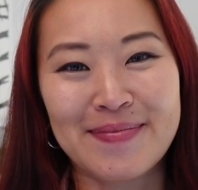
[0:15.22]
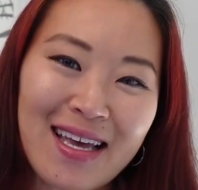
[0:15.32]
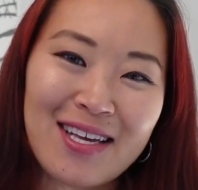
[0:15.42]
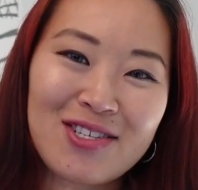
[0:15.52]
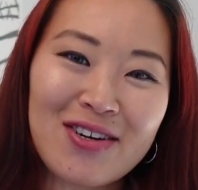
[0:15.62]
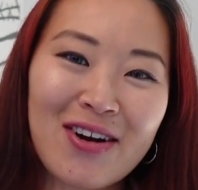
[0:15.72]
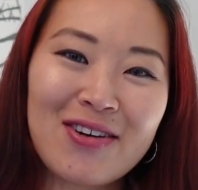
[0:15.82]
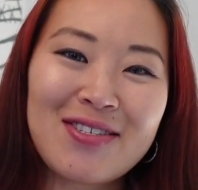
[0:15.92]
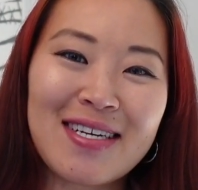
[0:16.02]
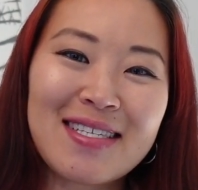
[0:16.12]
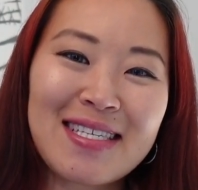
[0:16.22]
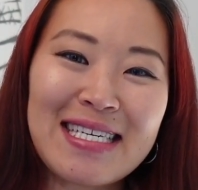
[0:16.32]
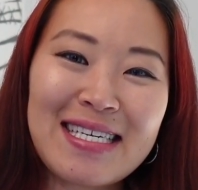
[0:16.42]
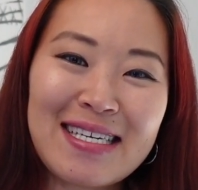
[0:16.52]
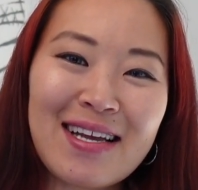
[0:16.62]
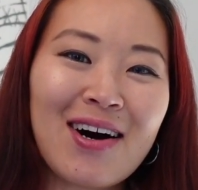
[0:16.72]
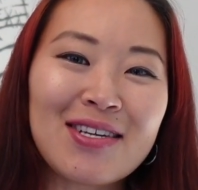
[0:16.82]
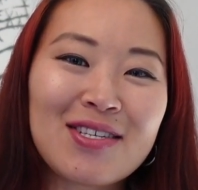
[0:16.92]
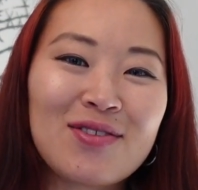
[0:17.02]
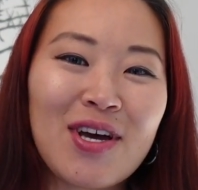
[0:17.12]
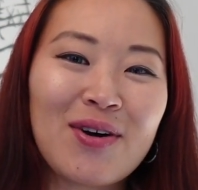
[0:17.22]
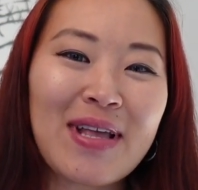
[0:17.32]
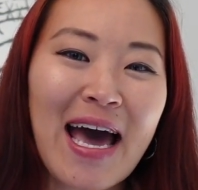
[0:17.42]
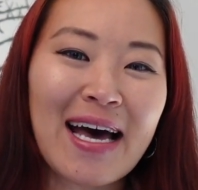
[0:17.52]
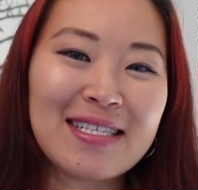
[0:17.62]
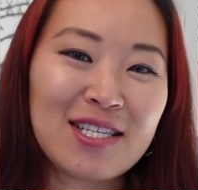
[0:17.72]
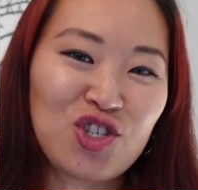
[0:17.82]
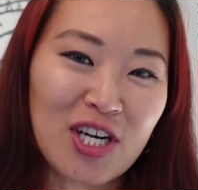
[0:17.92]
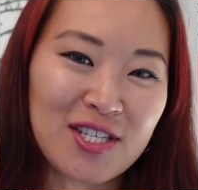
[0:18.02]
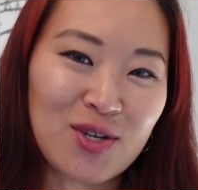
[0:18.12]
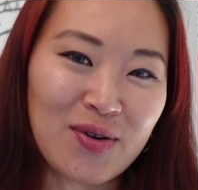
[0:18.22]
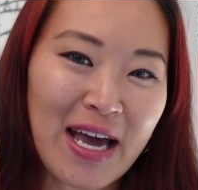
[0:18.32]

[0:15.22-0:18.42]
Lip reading: It's your girl Justine, also known as Just Sold